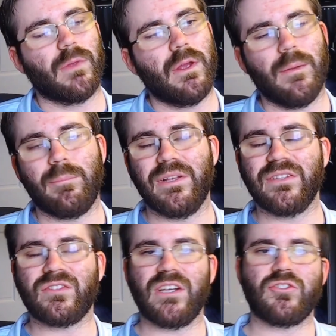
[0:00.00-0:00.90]
be
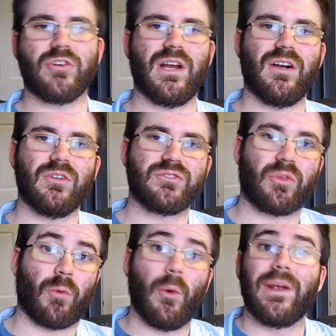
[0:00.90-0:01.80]
inside your house,
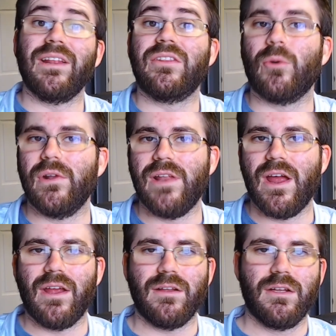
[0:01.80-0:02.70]
throwing into a
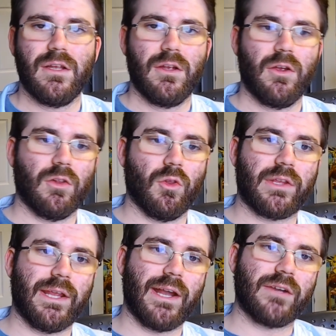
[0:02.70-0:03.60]
net,
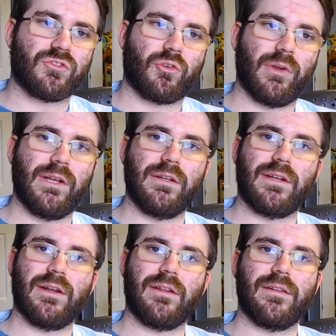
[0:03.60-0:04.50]
looking at a screen,
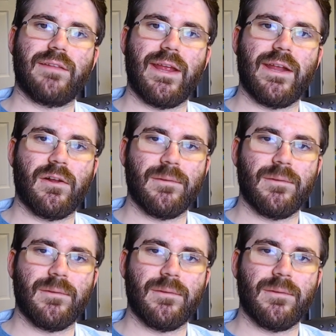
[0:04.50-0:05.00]
getting the data.